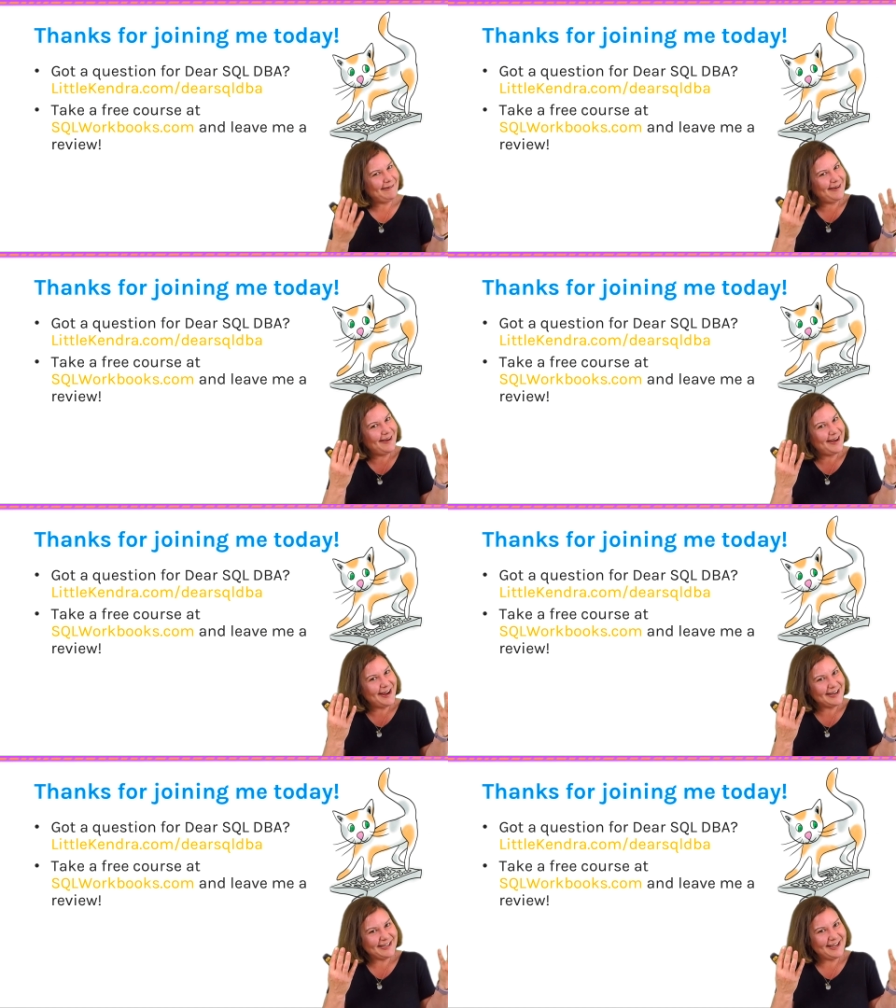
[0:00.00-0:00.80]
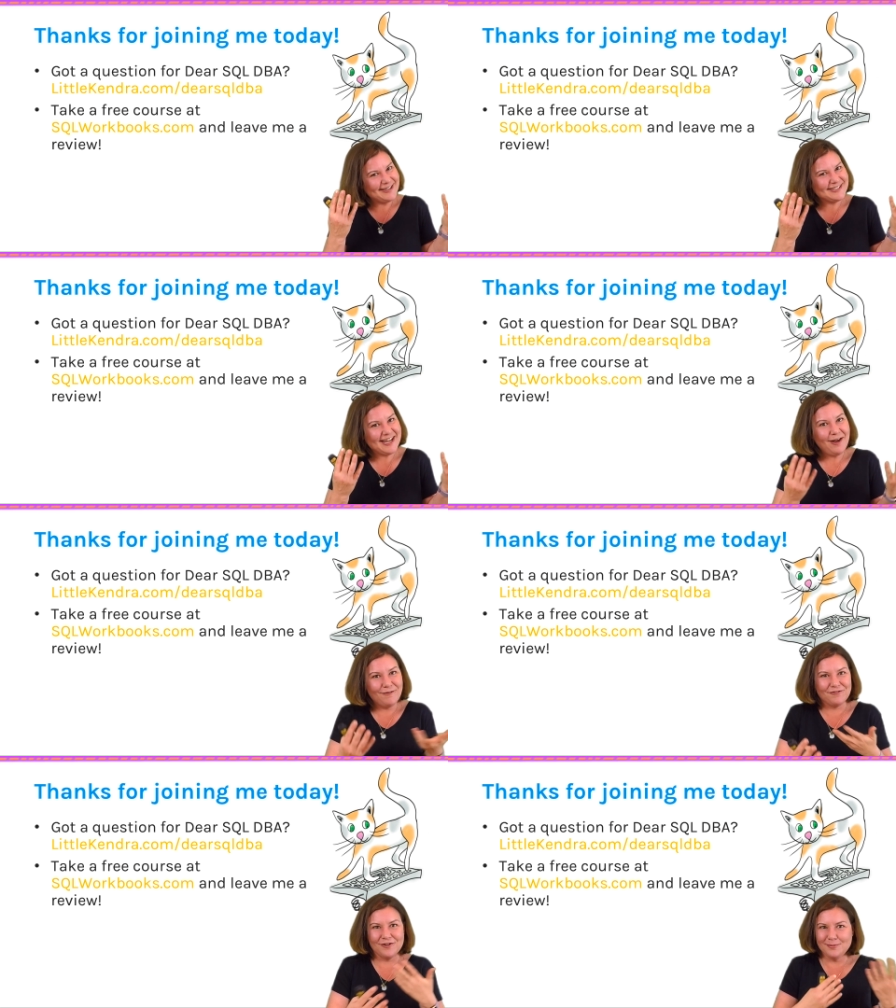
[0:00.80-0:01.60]
i can't tell
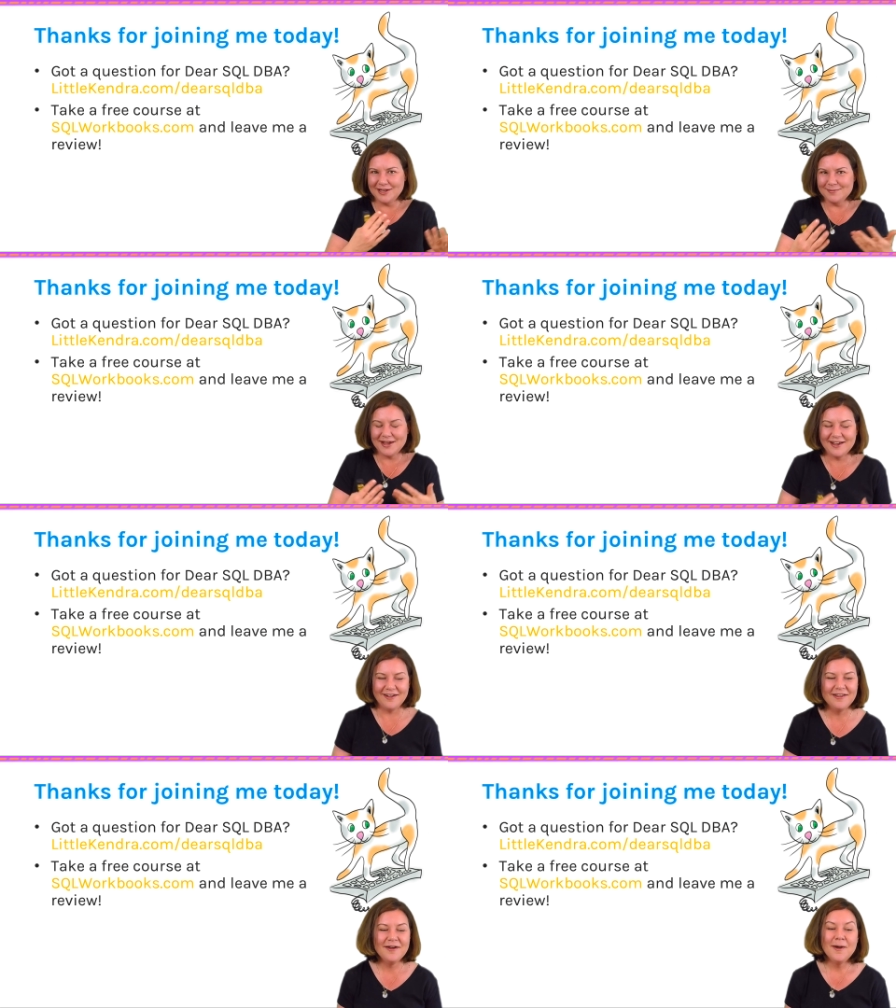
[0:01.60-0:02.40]
from email